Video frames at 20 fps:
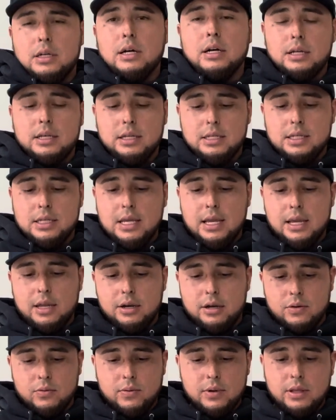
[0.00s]

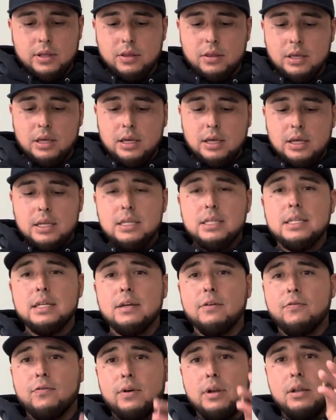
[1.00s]
container with
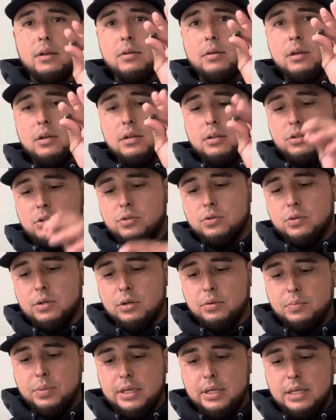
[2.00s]
different
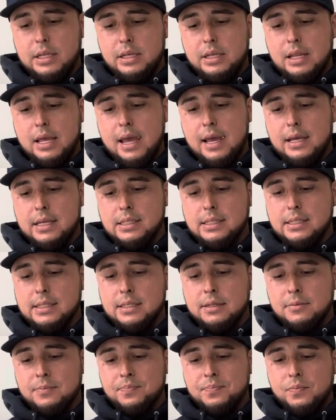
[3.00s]
drill bit
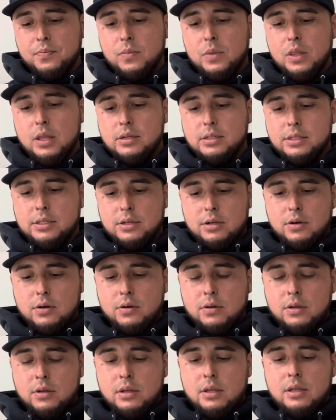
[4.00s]
heads.
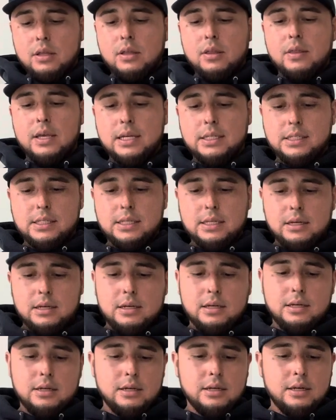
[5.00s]
So that's
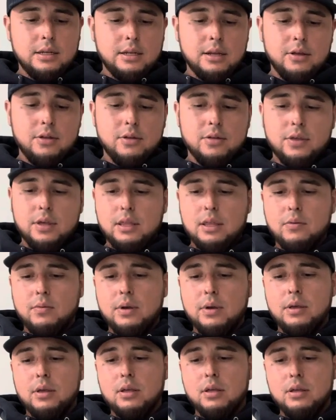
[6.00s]
another thing that
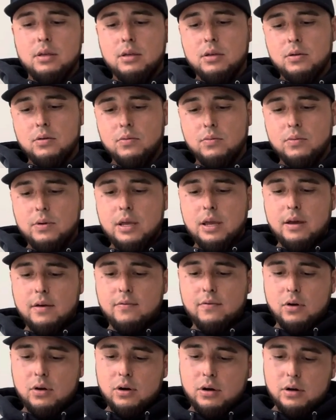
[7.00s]
we
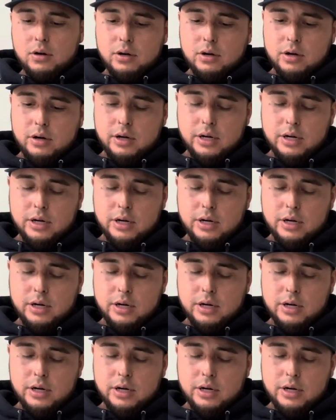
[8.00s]
have on our